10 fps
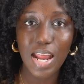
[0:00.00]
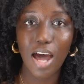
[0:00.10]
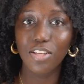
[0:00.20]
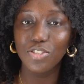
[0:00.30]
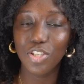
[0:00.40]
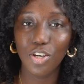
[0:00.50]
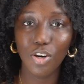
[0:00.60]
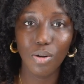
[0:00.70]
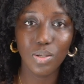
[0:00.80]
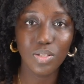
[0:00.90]

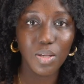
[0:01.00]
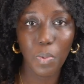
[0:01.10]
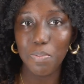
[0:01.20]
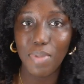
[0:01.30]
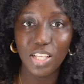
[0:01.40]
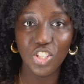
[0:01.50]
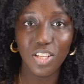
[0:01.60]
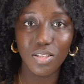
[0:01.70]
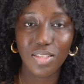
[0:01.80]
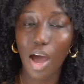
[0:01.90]
until someone
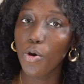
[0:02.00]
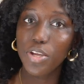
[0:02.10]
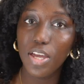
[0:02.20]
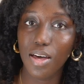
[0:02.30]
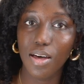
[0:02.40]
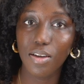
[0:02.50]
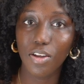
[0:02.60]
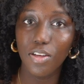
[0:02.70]
mentions that, oh yeah,